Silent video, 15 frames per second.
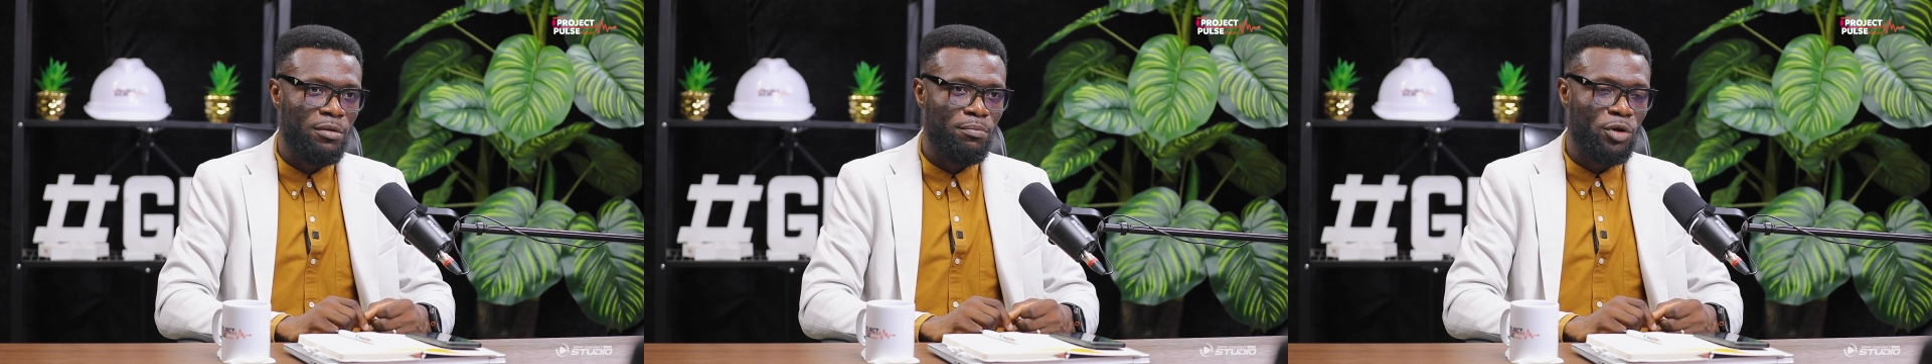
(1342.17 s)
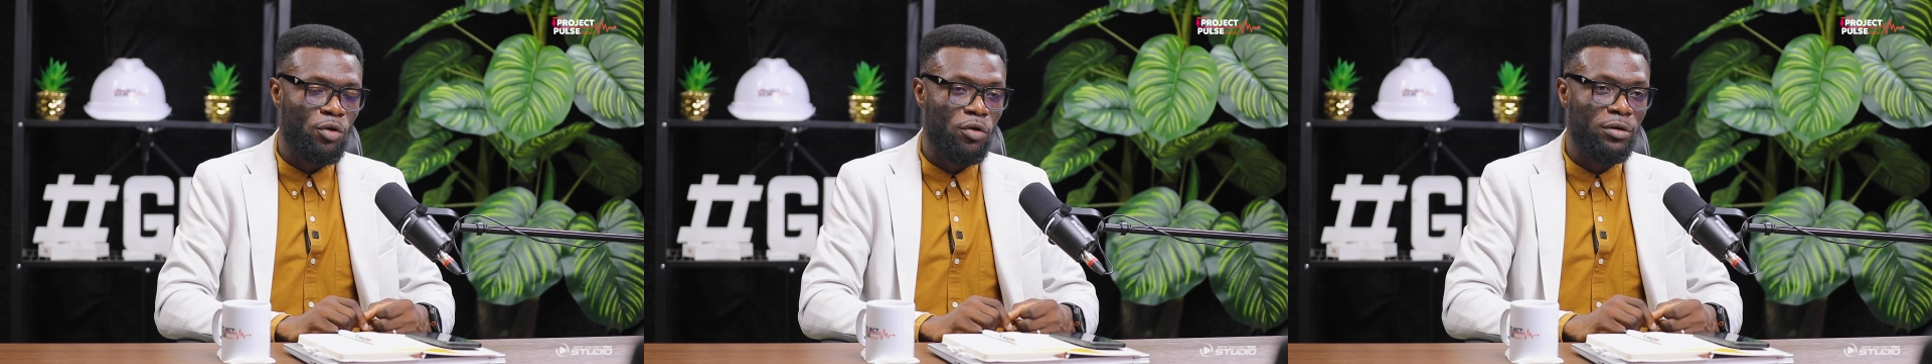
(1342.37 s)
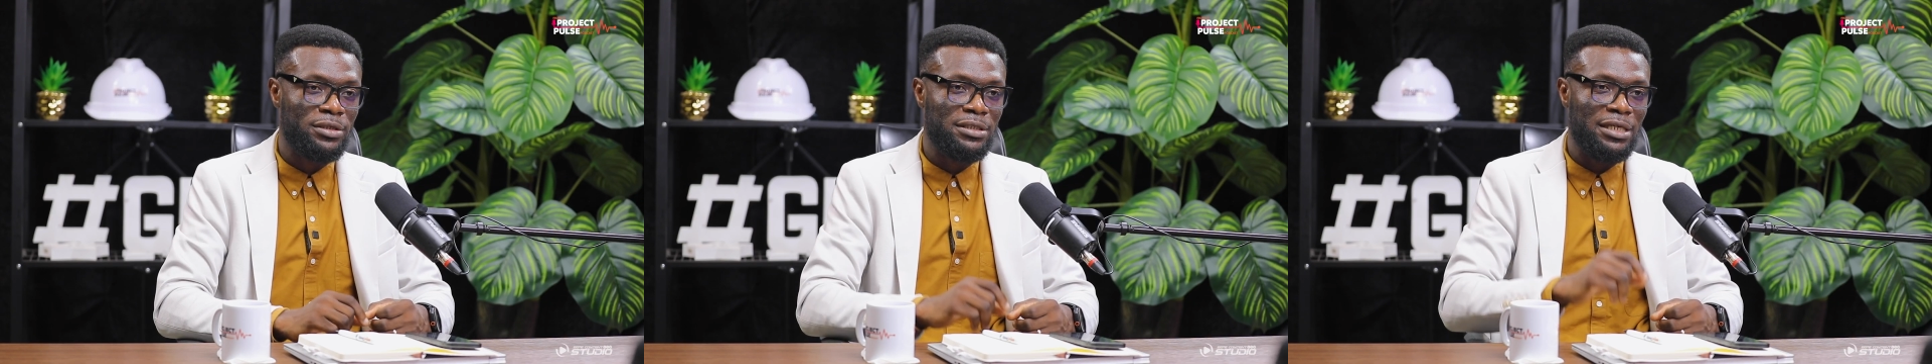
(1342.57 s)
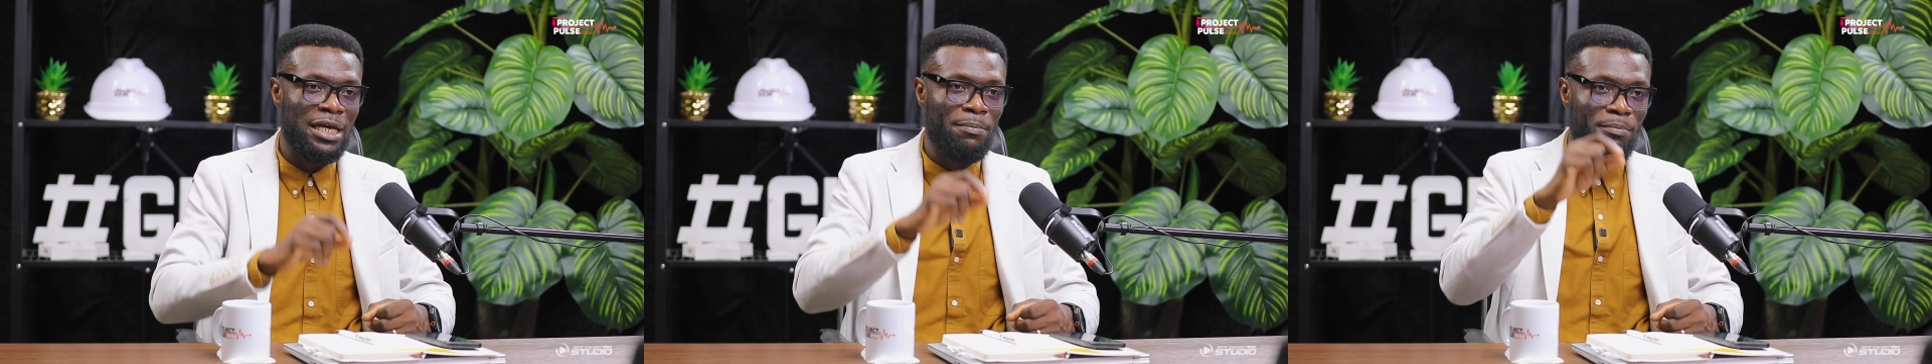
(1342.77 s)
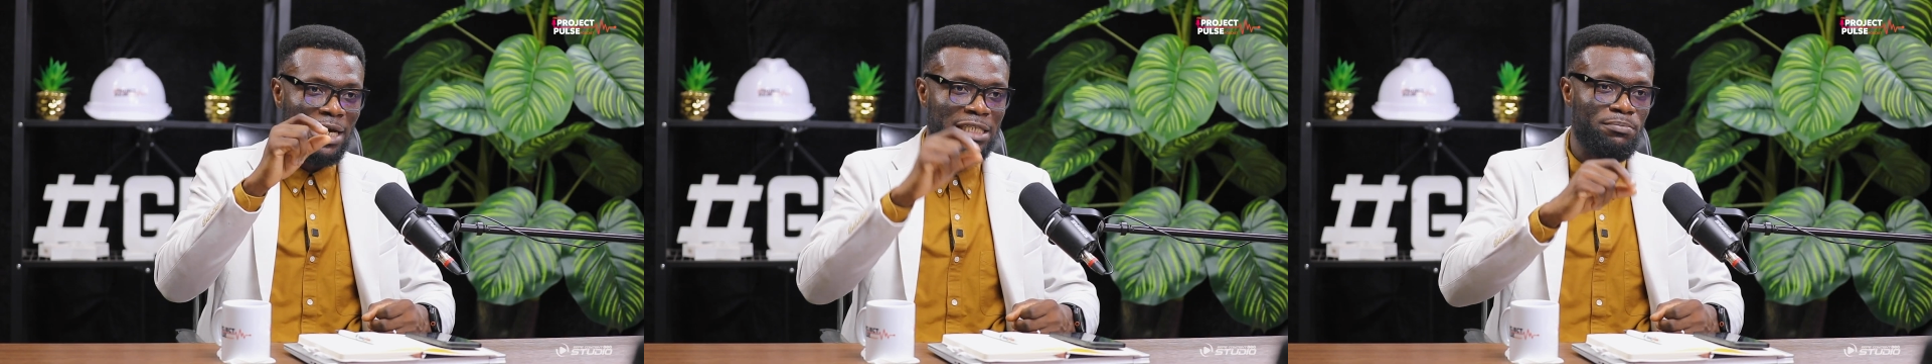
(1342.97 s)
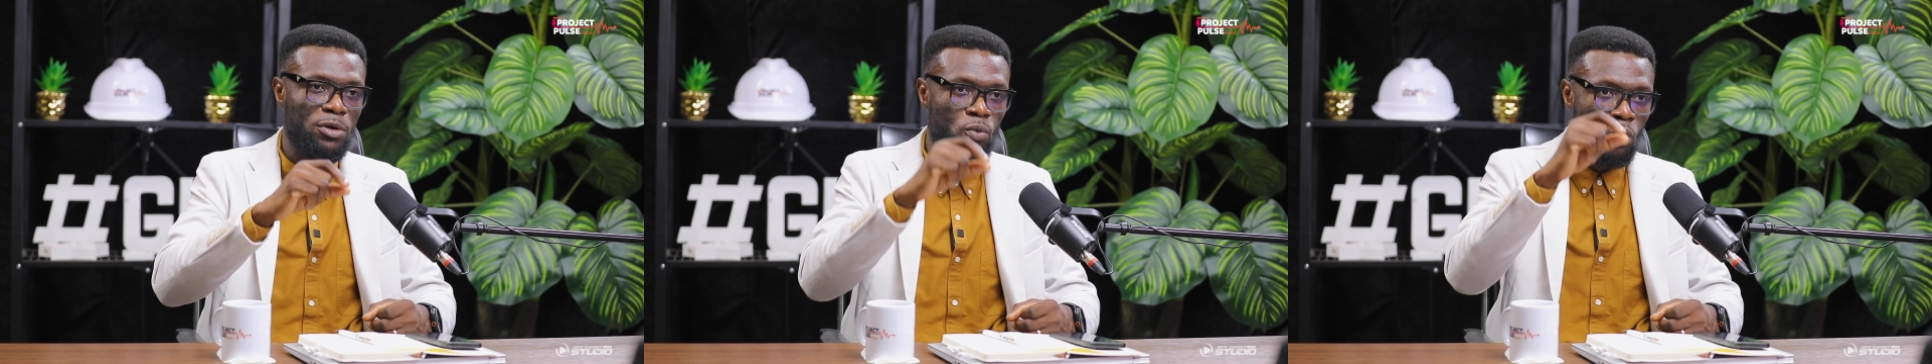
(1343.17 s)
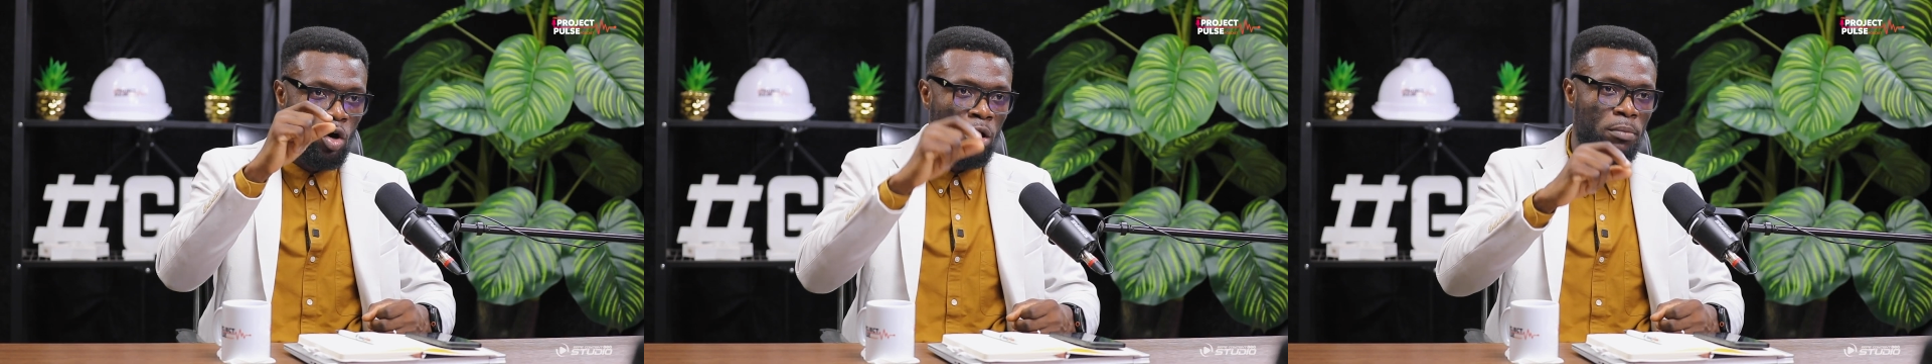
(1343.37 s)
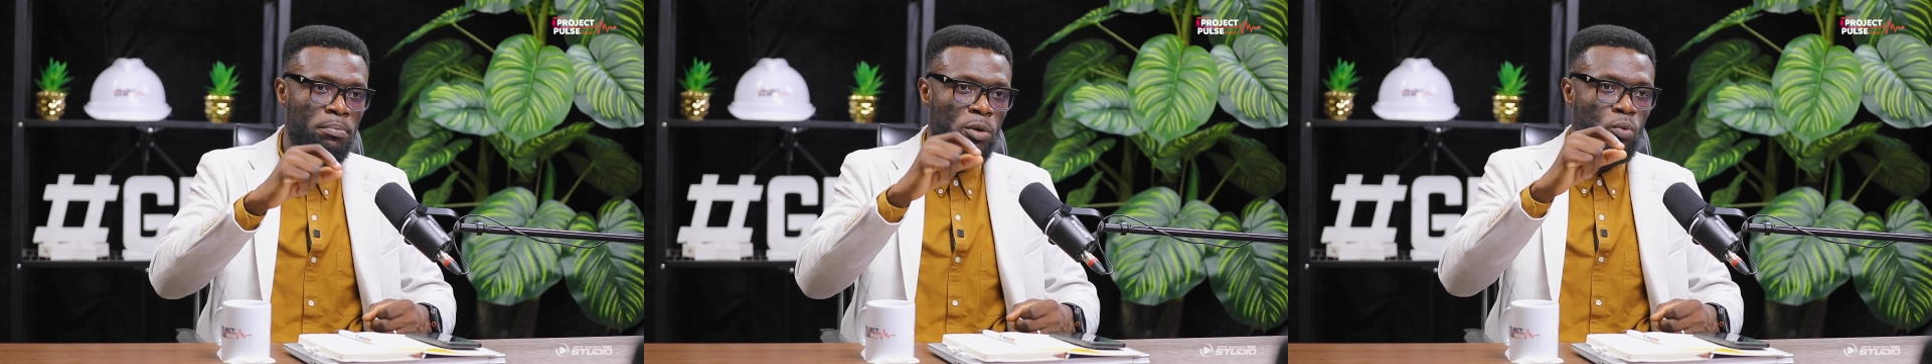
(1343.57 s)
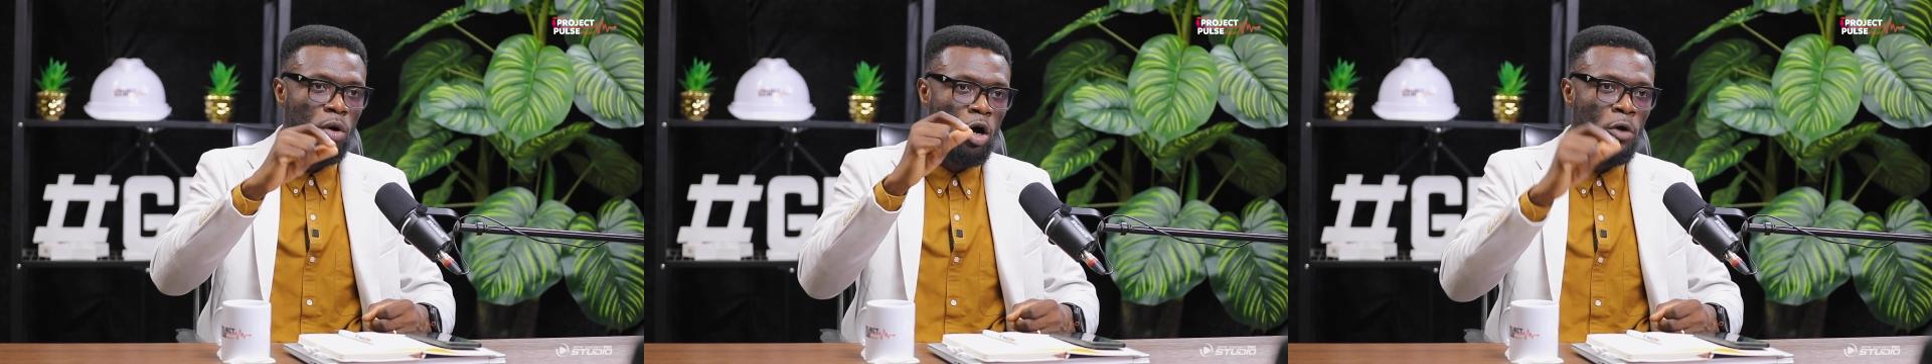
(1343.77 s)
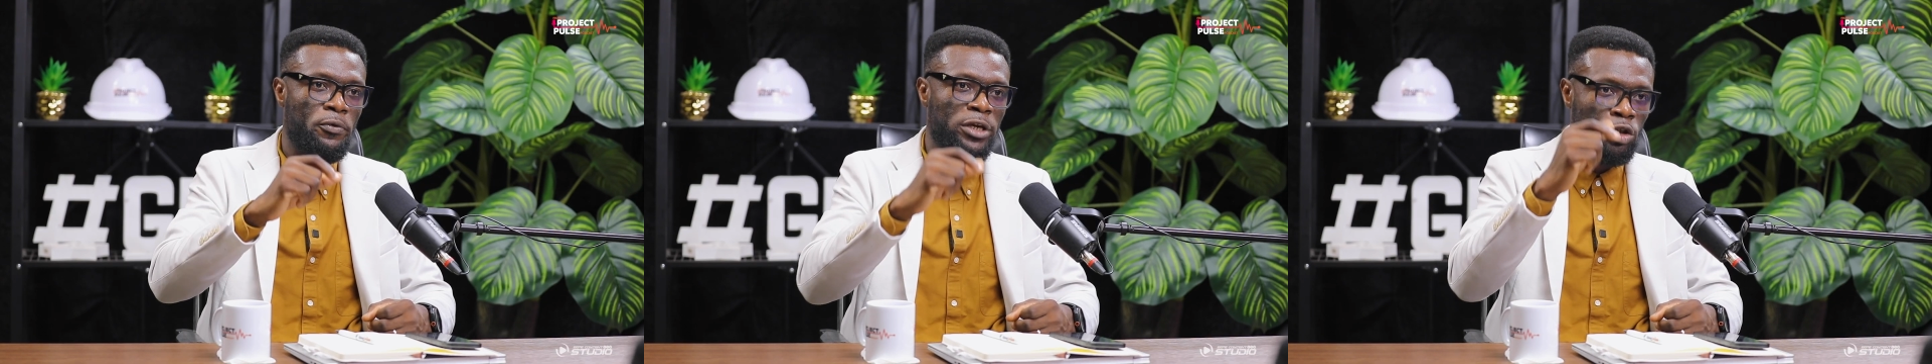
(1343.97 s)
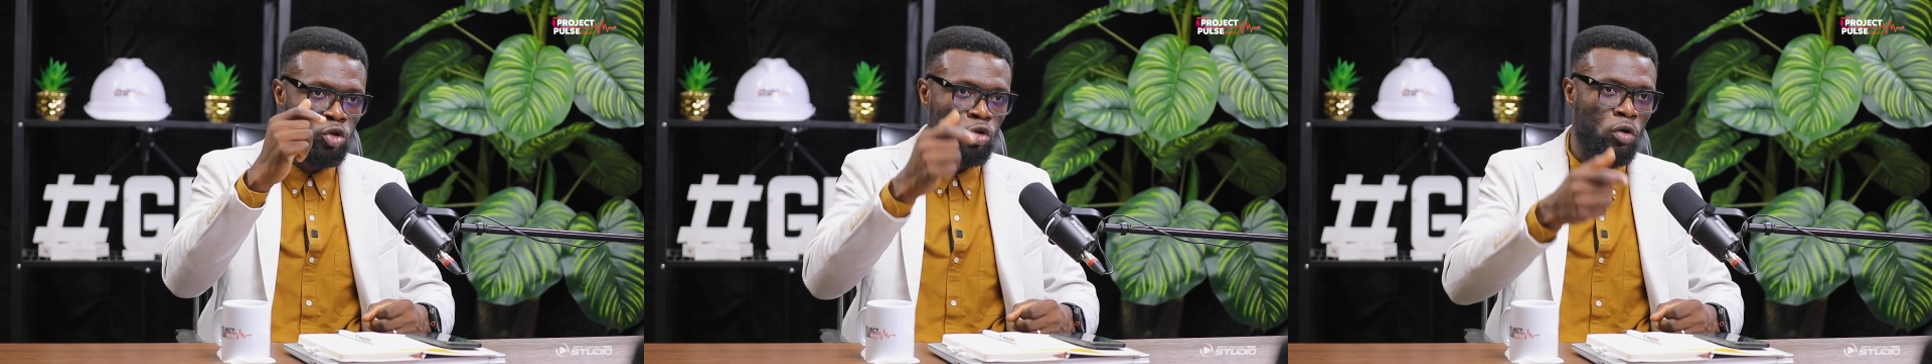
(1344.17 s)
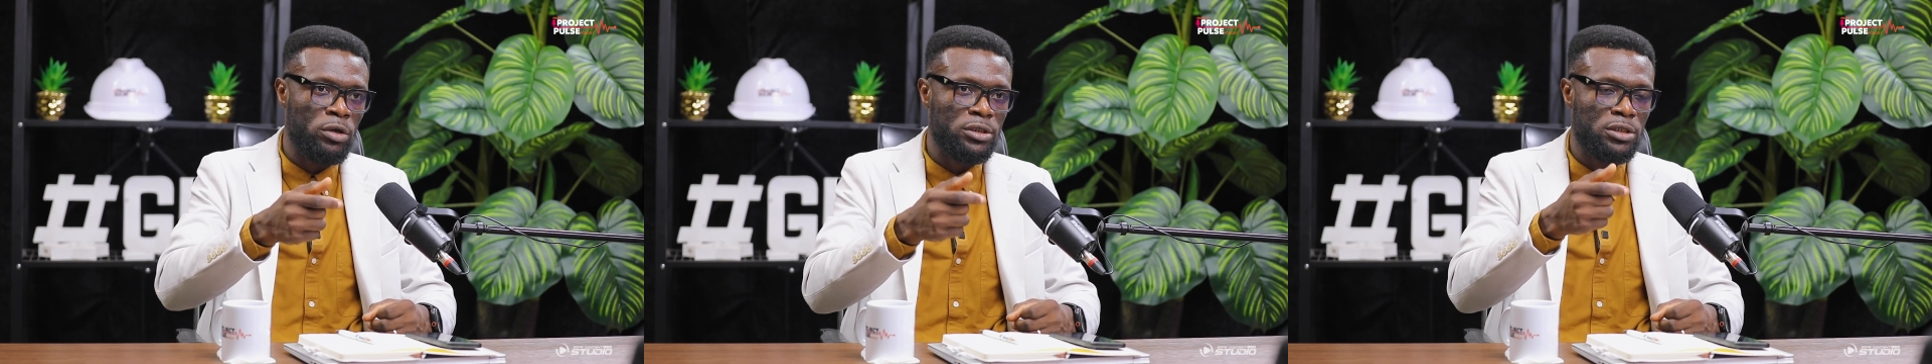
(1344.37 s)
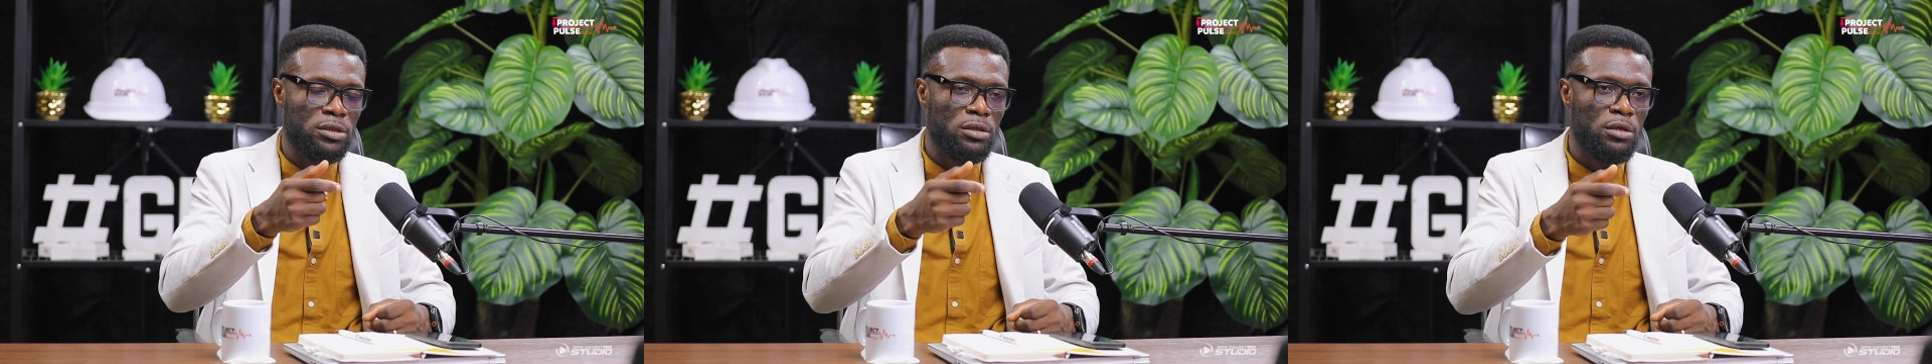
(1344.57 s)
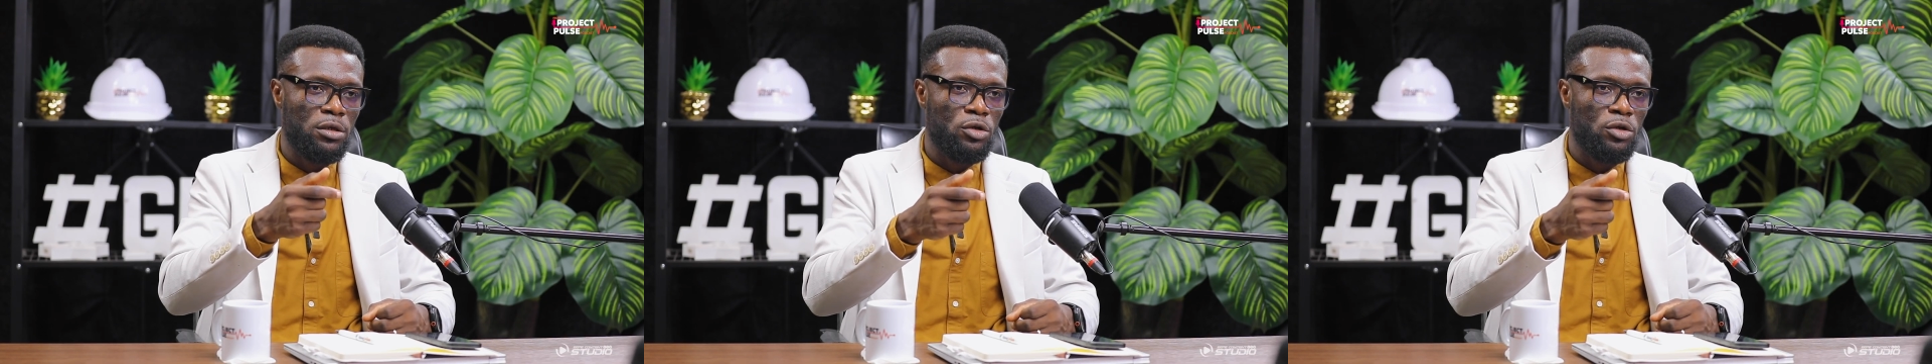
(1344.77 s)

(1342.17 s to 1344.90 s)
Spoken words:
because it must be well resourced